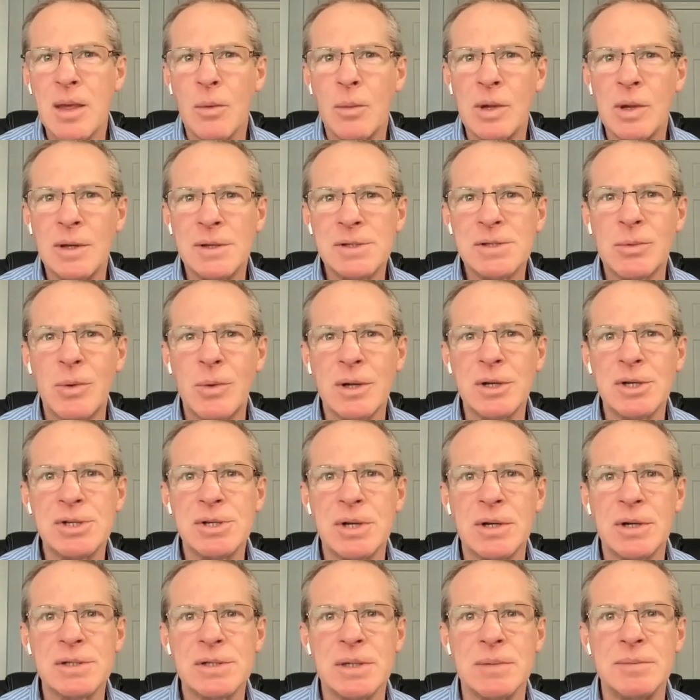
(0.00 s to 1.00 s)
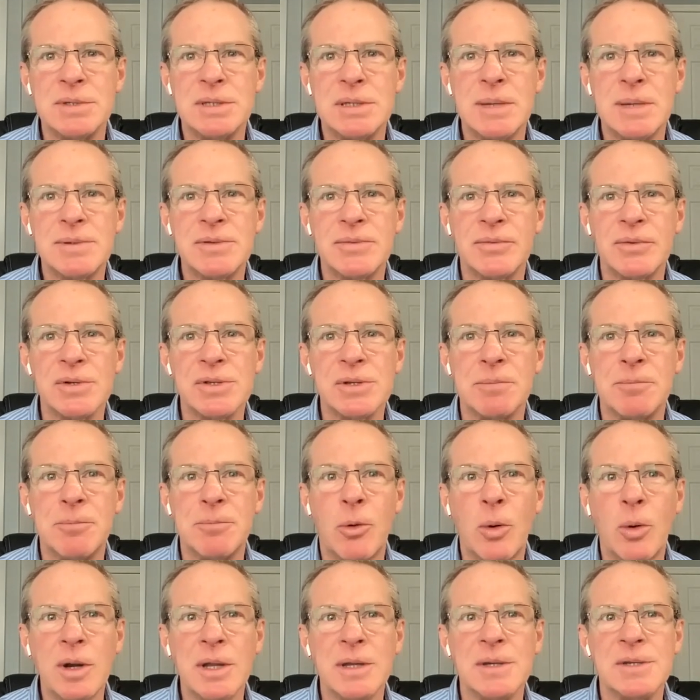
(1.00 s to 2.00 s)
we also want to share some tips for
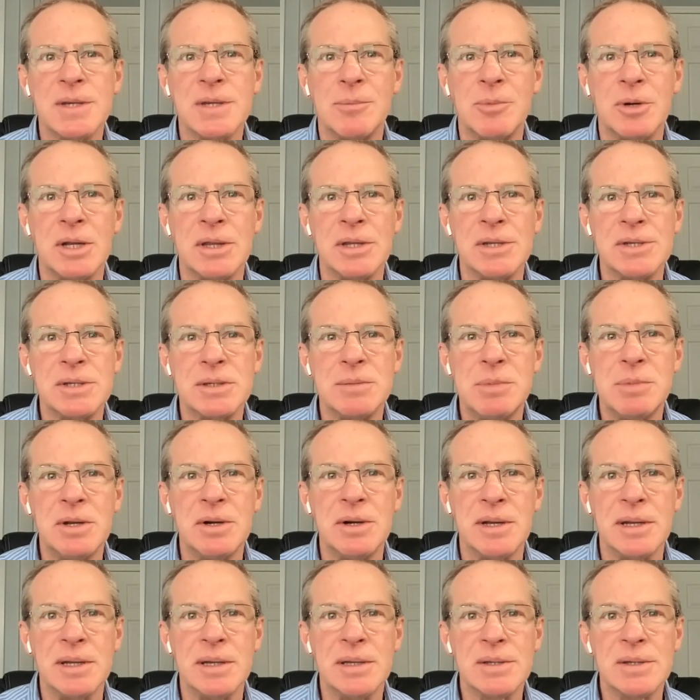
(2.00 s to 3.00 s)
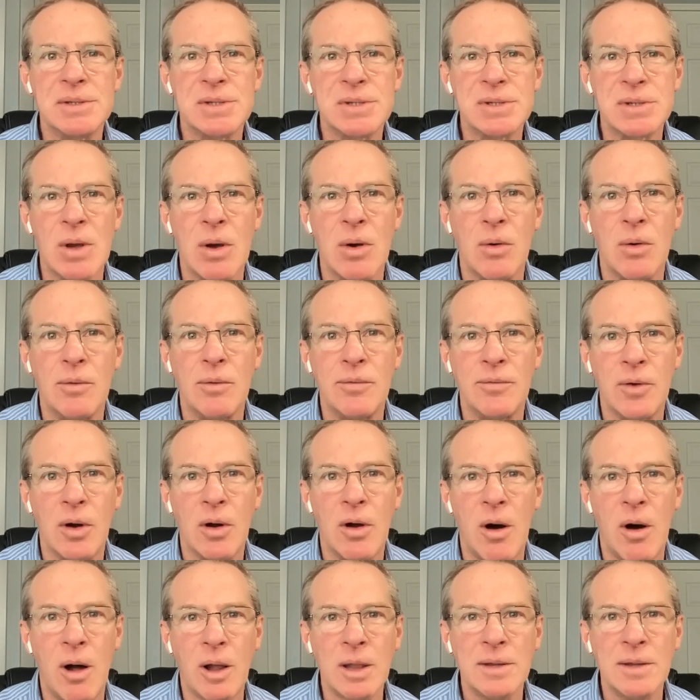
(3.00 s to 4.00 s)
supporting someone in this community. So, for
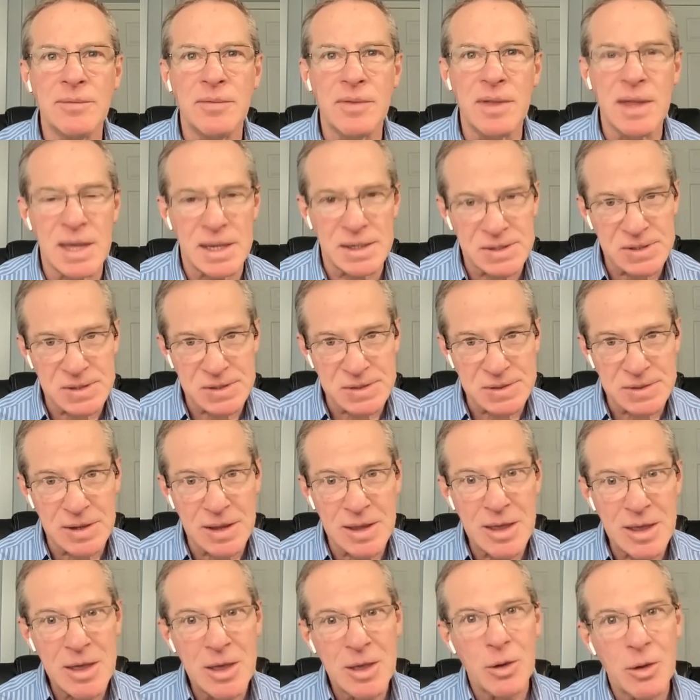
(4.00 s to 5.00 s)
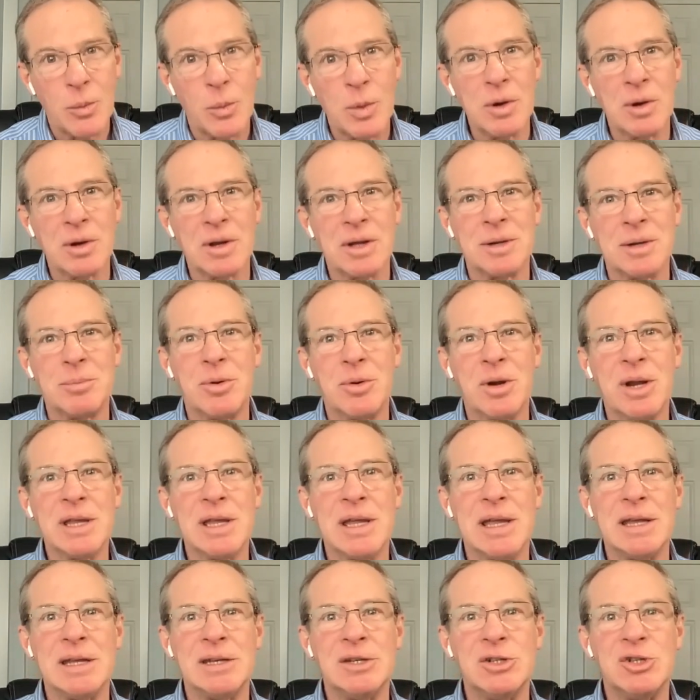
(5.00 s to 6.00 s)
all of this, we are going to bring
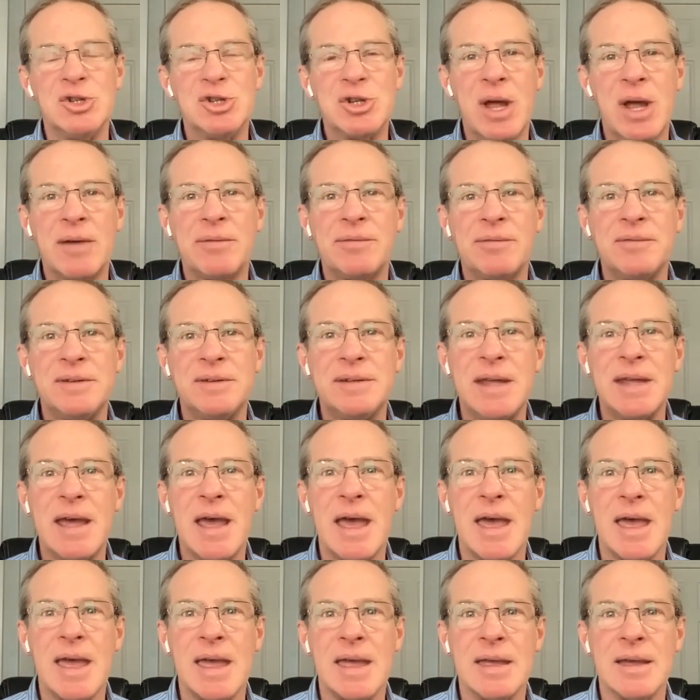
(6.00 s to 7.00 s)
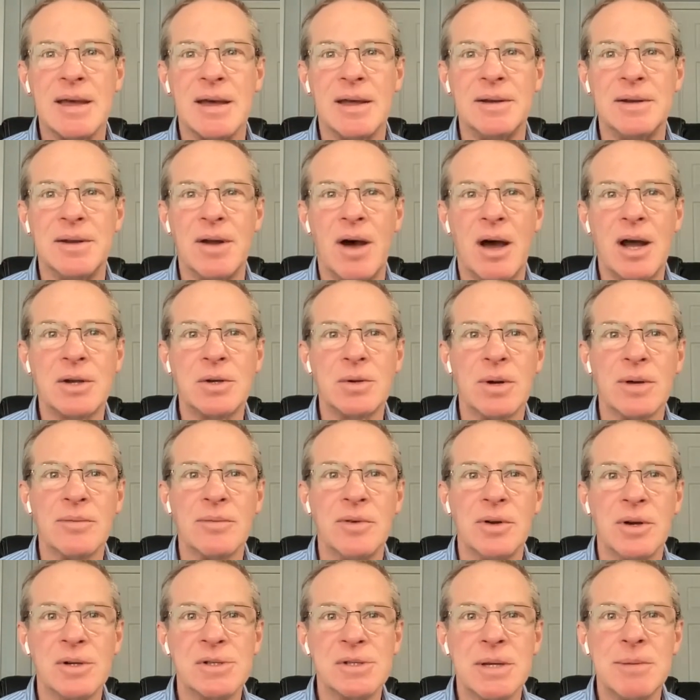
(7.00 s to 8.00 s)
in Jeff Day, a doctor
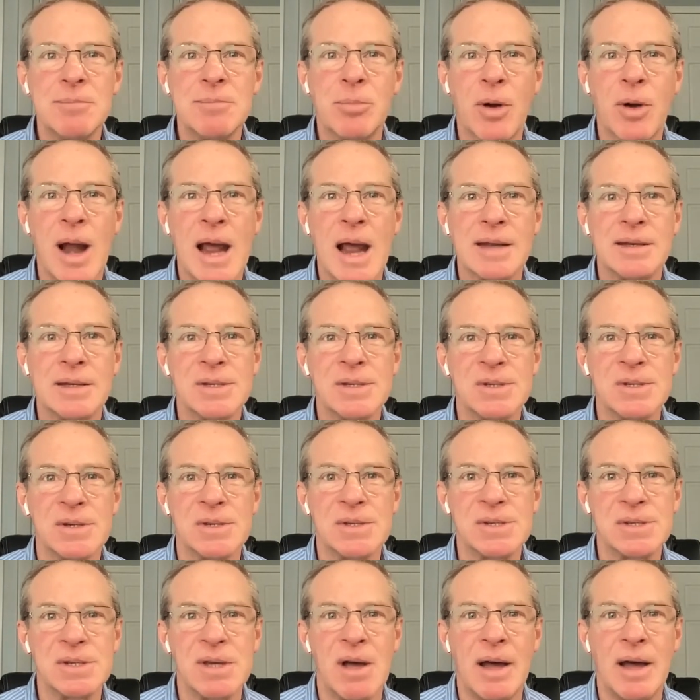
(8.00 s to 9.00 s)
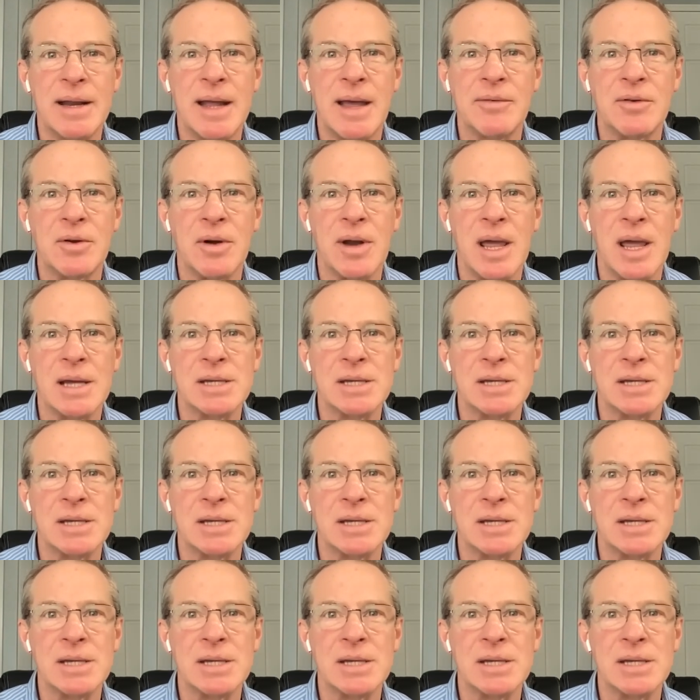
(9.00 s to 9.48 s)
of nursing practice, a sought after